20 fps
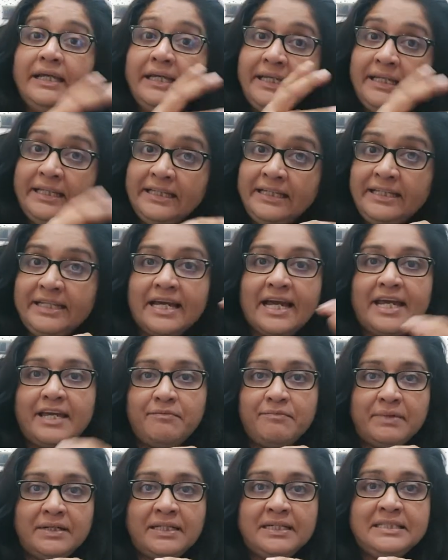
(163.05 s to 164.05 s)
India
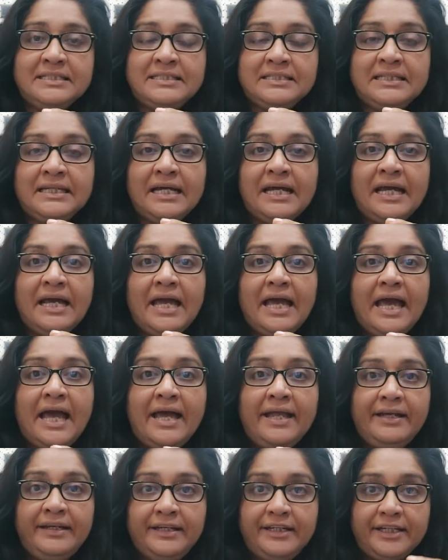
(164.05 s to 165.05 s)
emerged,
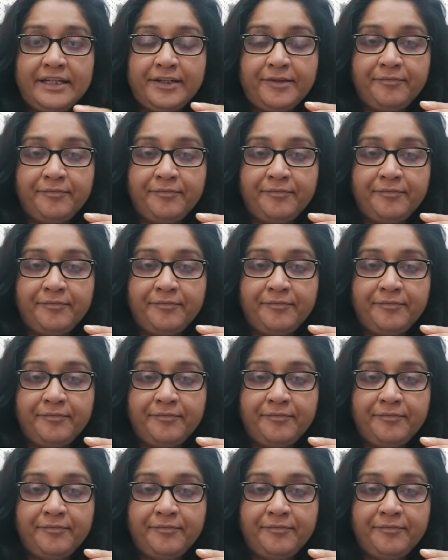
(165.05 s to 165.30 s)
and